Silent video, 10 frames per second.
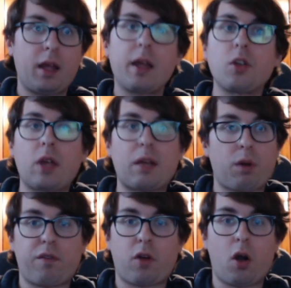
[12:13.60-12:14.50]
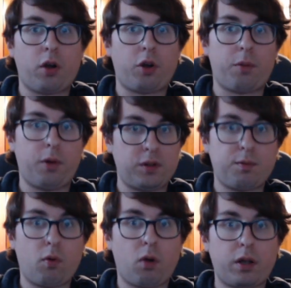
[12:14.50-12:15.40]
You get rid of a card on your opponent's
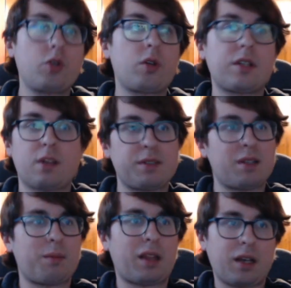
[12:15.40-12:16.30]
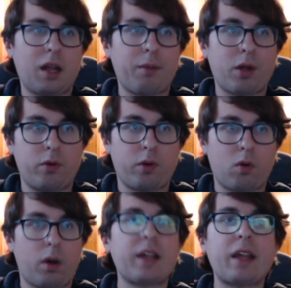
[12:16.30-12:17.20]
board. You can summon something like Nightmare
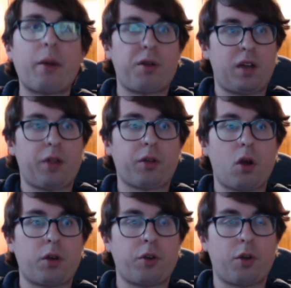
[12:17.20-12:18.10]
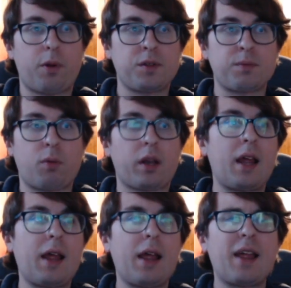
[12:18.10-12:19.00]
Unicorn, get rid of another card on your opponent's board.
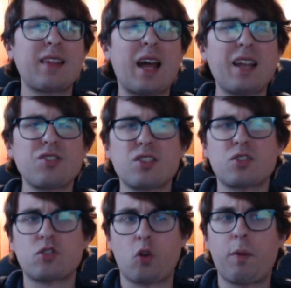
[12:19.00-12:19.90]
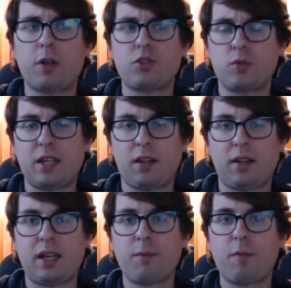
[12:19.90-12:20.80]
That is just so much
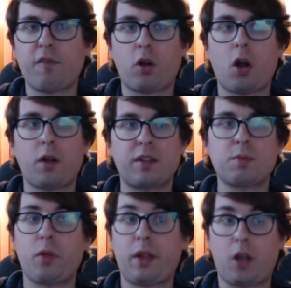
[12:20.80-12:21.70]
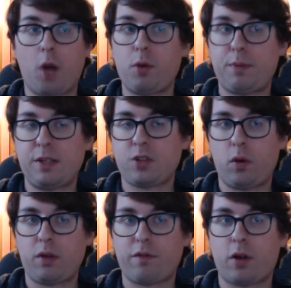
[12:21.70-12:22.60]
utility for a card that's both a combo piece
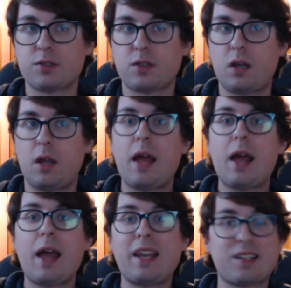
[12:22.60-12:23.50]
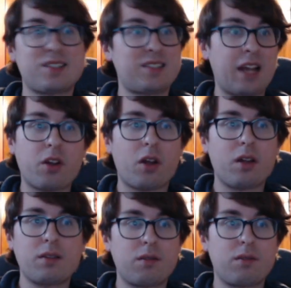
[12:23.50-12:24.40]
going first, an extender
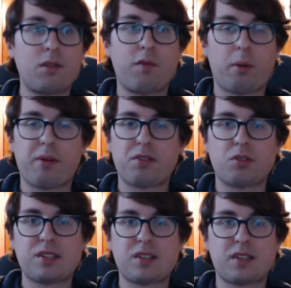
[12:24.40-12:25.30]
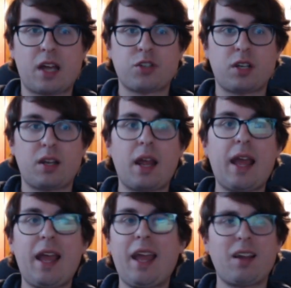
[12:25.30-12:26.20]
in the form of Searching Succession,
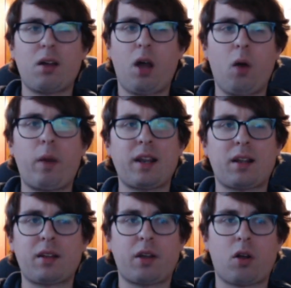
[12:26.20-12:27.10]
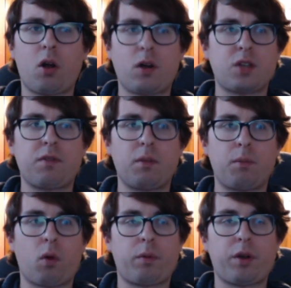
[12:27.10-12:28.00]
and a way to clear cards off the
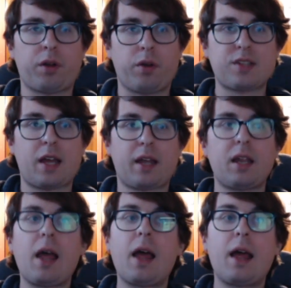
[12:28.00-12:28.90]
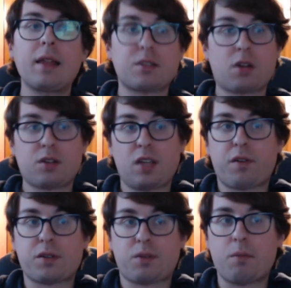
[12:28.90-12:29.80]
board when you're going second. This card
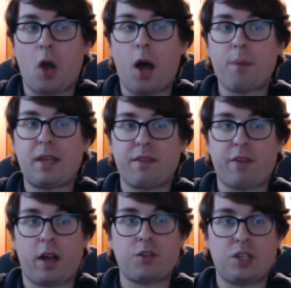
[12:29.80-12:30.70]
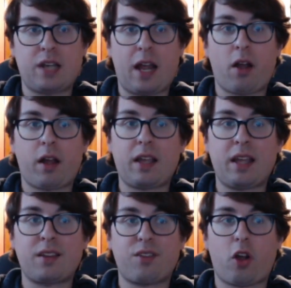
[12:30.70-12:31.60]
suffers from not being very generic
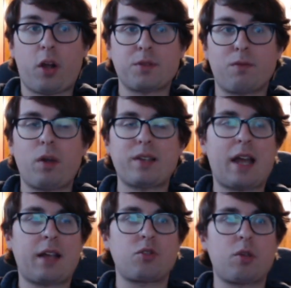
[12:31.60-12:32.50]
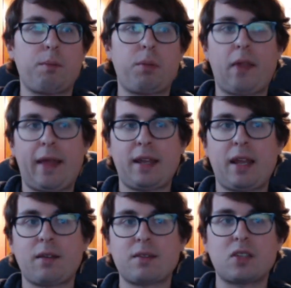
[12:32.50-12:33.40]
in terms of what decks you can play it
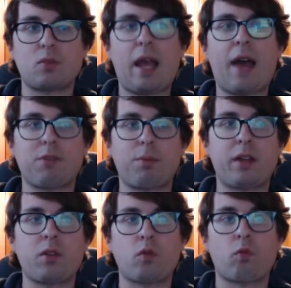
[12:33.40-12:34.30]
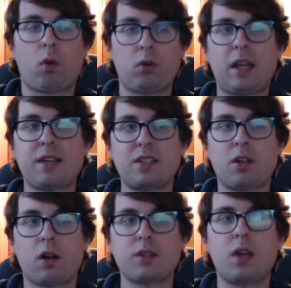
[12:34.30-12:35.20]
in, since we have to play those World Legacy
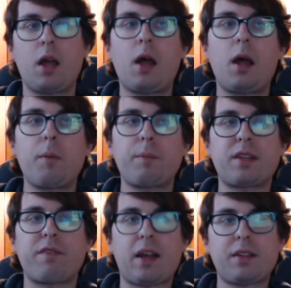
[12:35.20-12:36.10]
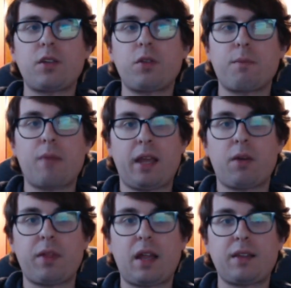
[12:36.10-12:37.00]
cards. But the fact that you can make it
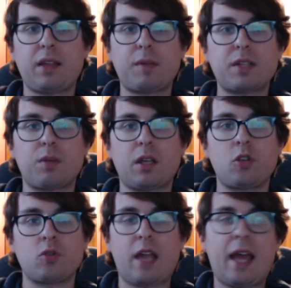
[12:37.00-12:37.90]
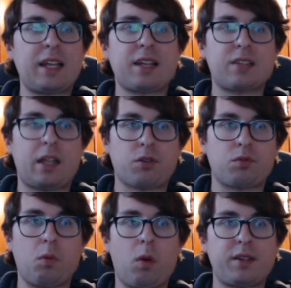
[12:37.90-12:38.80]
with anything means we can use any extenders
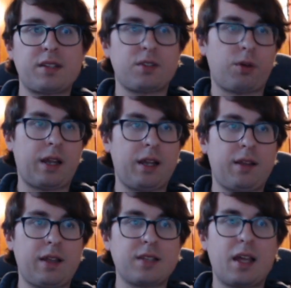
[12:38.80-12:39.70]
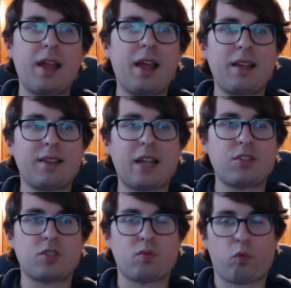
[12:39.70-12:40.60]
we want and still get into this. And that's
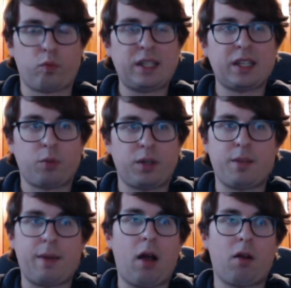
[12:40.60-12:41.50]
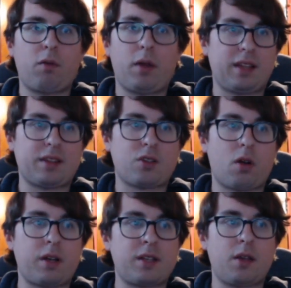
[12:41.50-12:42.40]
just really, really powerful. I think this
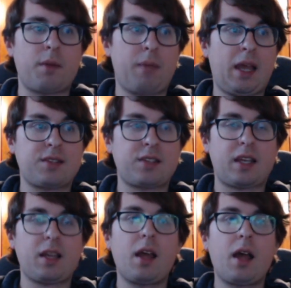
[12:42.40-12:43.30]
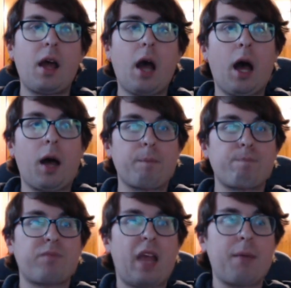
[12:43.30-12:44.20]
card is amazing.
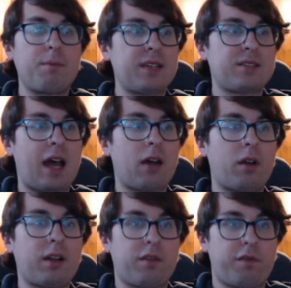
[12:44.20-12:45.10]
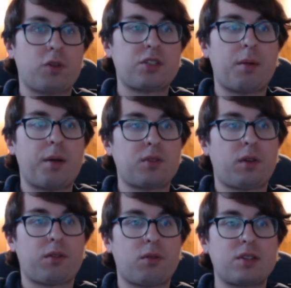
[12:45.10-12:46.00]
I missed out on it the first time I was
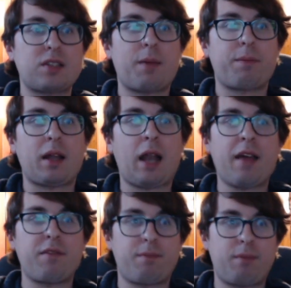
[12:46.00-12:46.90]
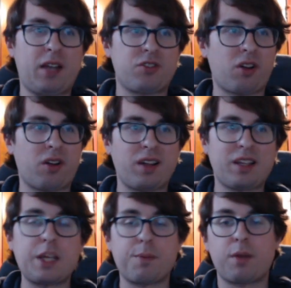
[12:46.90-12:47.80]
looking through the set, but I've made sure to
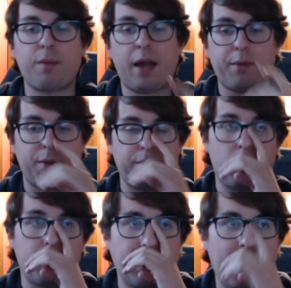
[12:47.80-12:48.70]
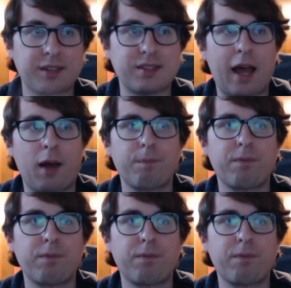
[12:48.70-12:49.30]
keep it in mind when I'm building decks now.